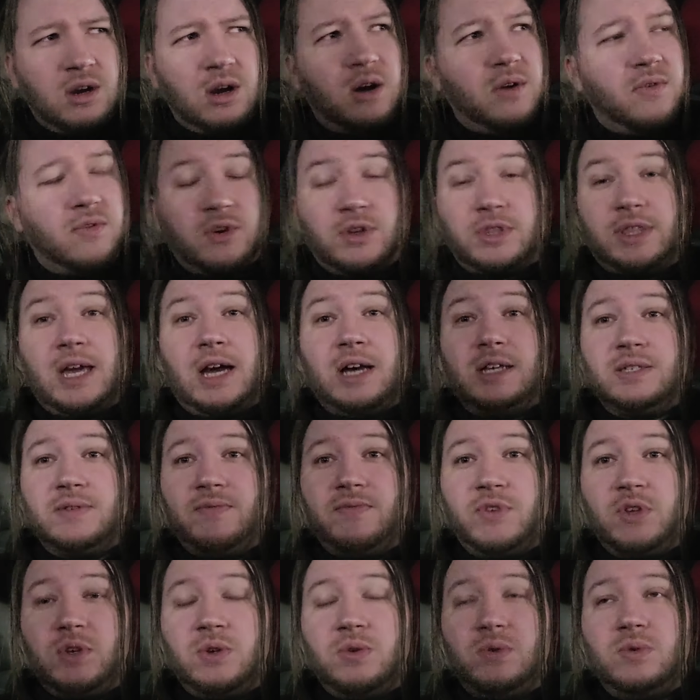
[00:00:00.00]
over 1,000
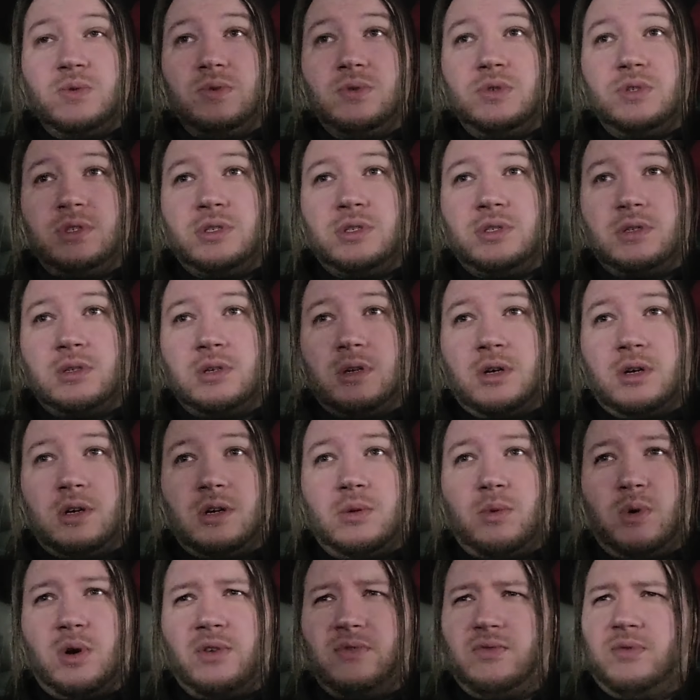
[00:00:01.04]
views.
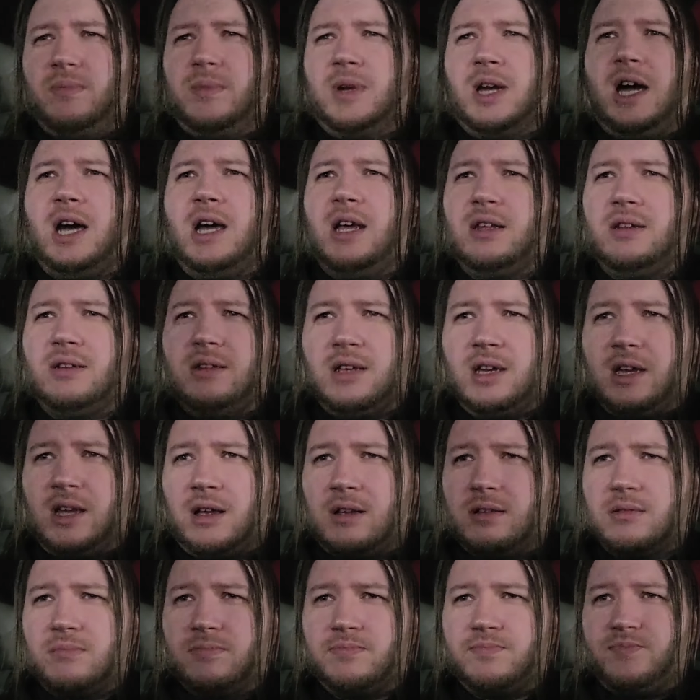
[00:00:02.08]
One of them got like
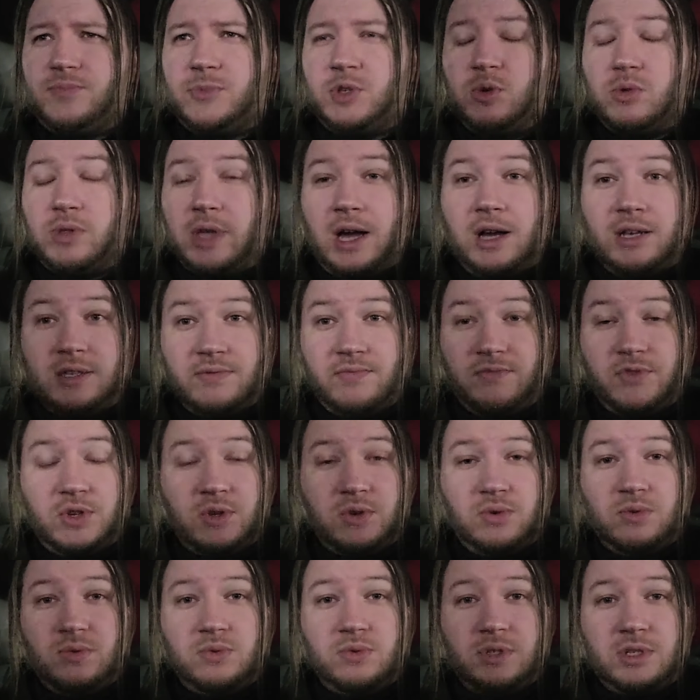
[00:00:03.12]
2,000
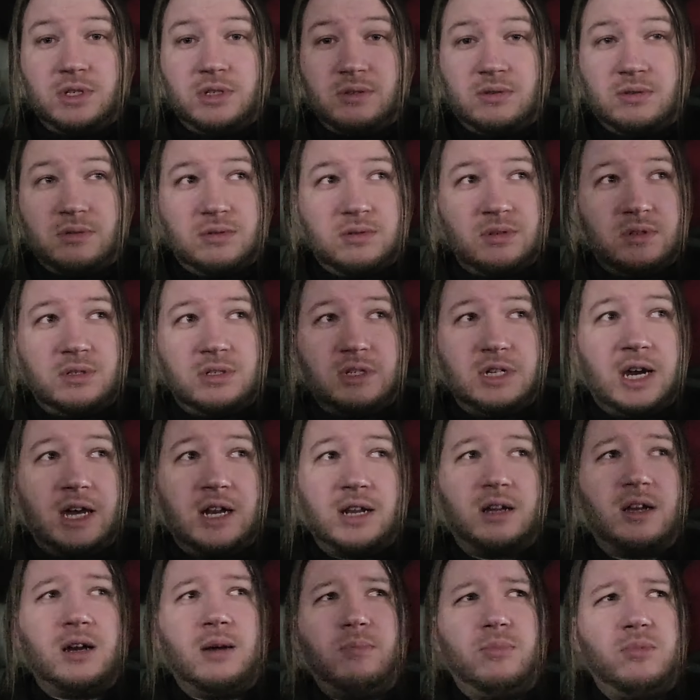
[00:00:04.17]
views and got
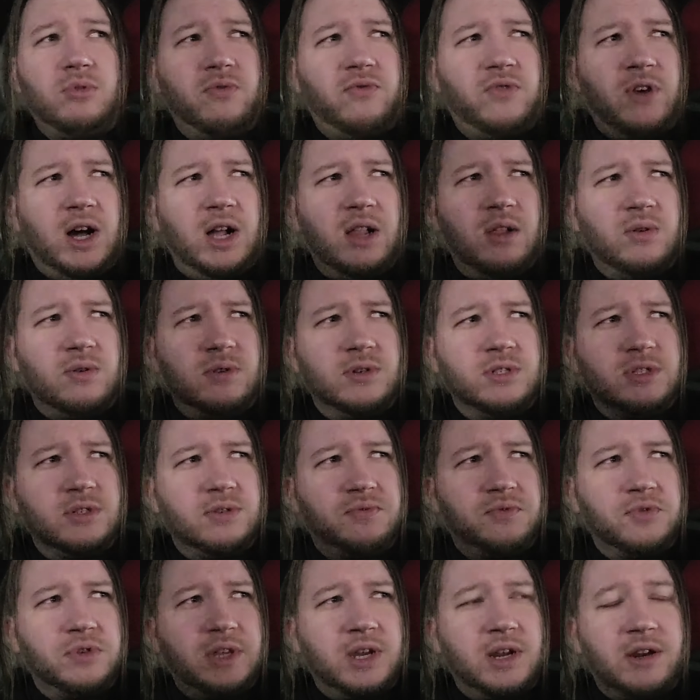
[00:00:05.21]
a couple followers
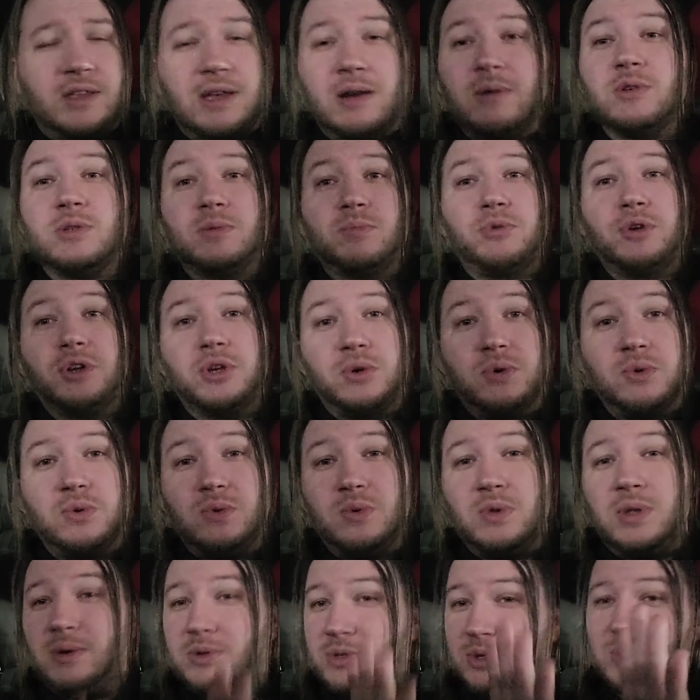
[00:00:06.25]
over there. That was pretty
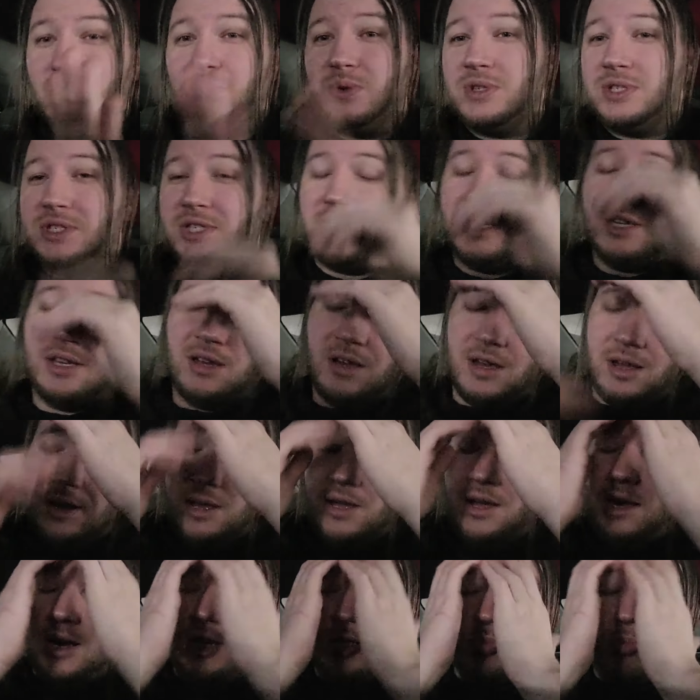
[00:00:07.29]
cool. That was cool to see.
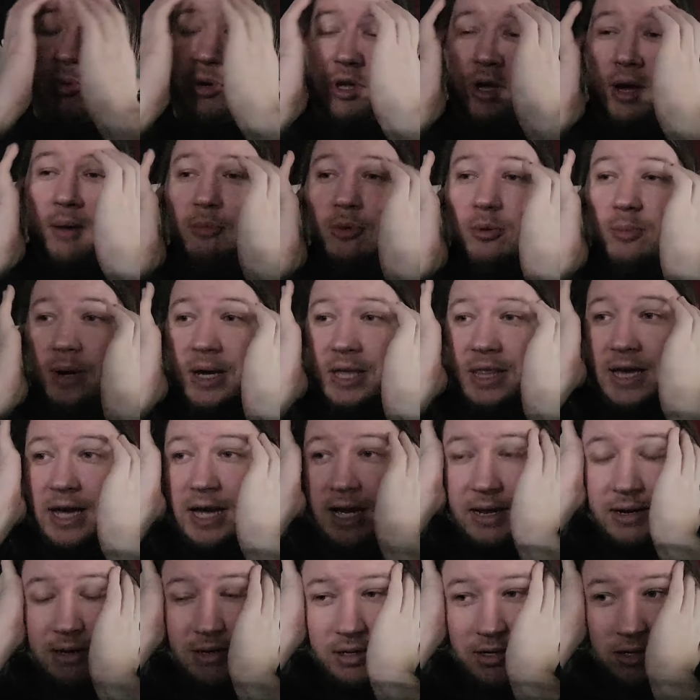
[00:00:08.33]
I was pretty humbled by
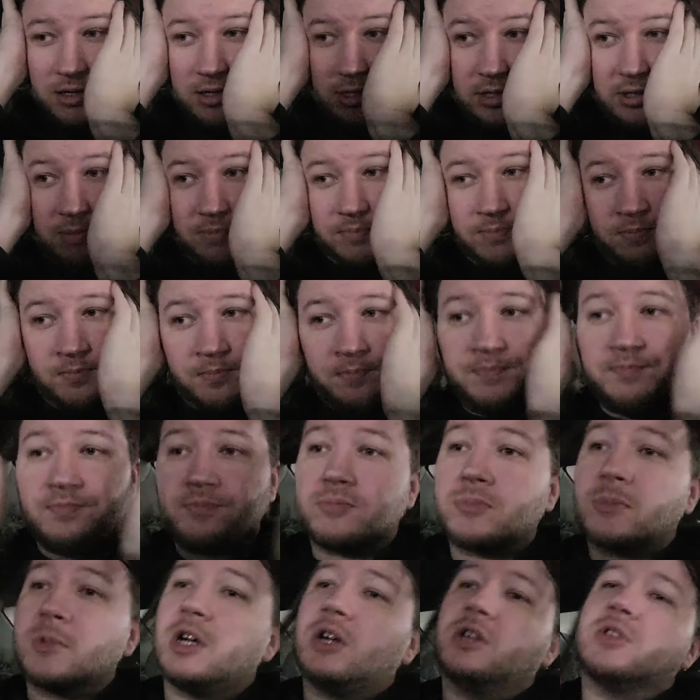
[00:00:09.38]
that. I
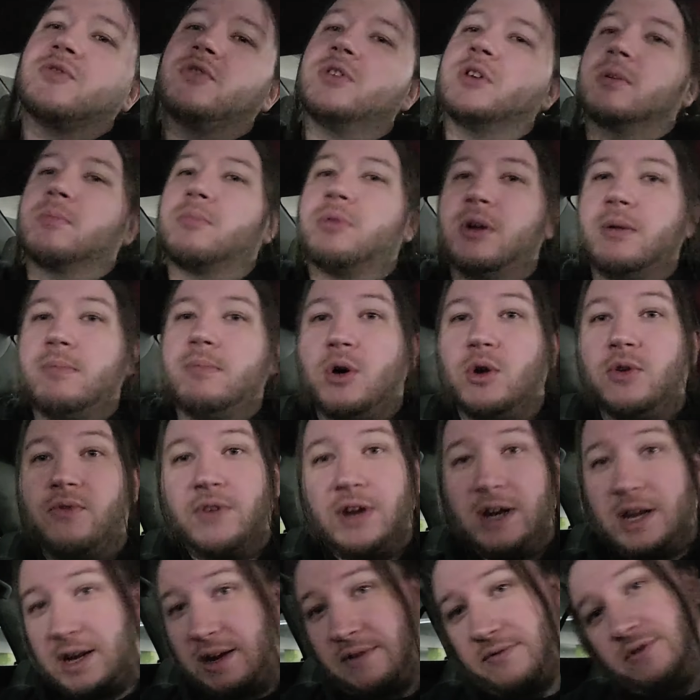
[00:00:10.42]
was feeling pretty
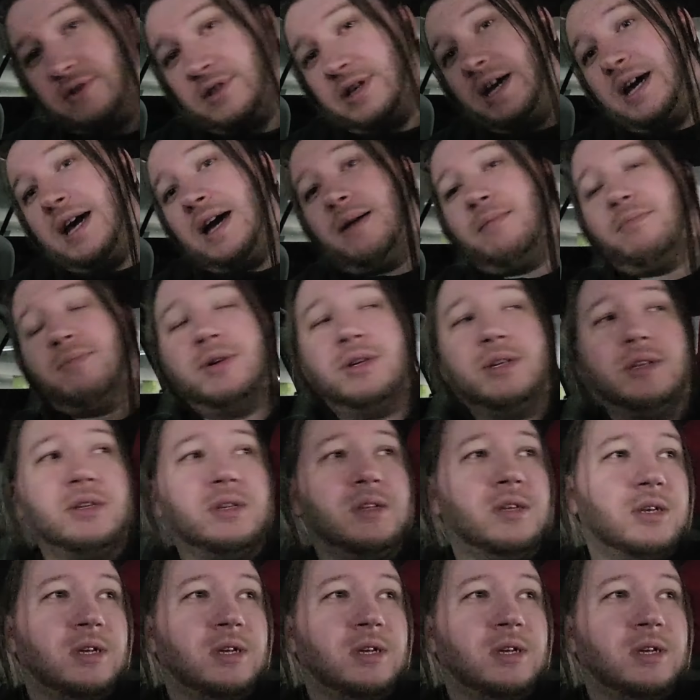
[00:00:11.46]
motivated after that, but